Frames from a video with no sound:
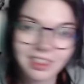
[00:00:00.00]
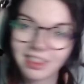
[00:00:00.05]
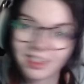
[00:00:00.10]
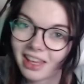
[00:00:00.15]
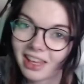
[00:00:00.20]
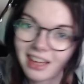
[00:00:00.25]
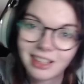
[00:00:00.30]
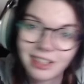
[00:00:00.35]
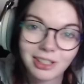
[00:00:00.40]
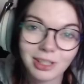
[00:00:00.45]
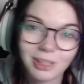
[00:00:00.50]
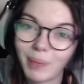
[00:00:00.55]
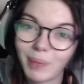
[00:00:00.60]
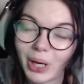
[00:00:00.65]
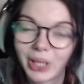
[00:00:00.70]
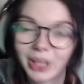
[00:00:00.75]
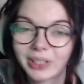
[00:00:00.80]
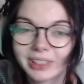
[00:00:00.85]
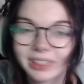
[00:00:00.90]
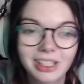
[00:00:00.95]
they just
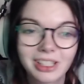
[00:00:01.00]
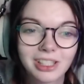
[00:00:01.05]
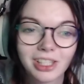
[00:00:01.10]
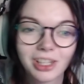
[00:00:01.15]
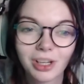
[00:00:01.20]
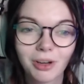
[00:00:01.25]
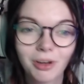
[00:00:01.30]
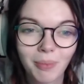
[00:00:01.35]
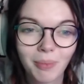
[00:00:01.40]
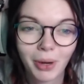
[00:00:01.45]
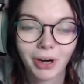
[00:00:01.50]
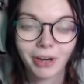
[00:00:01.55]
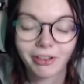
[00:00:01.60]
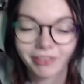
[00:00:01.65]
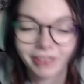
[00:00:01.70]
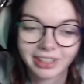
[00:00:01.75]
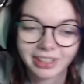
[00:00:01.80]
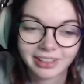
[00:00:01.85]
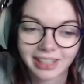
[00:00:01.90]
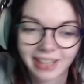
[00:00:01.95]
bonded so
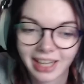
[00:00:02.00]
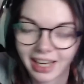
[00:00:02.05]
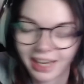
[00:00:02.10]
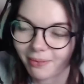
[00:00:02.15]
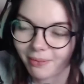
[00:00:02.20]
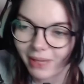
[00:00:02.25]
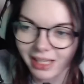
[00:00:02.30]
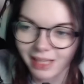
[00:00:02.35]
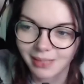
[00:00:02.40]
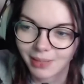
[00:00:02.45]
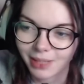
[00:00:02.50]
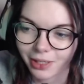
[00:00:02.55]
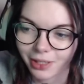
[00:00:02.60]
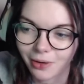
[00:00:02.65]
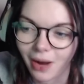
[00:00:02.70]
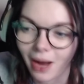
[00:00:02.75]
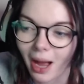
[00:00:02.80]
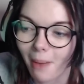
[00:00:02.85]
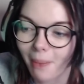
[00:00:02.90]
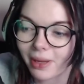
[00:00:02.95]
perfectly, and it makes me so
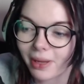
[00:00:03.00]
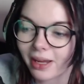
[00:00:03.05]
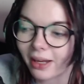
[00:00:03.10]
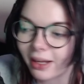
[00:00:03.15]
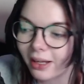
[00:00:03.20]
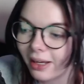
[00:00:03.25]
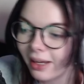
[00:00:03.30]
happy.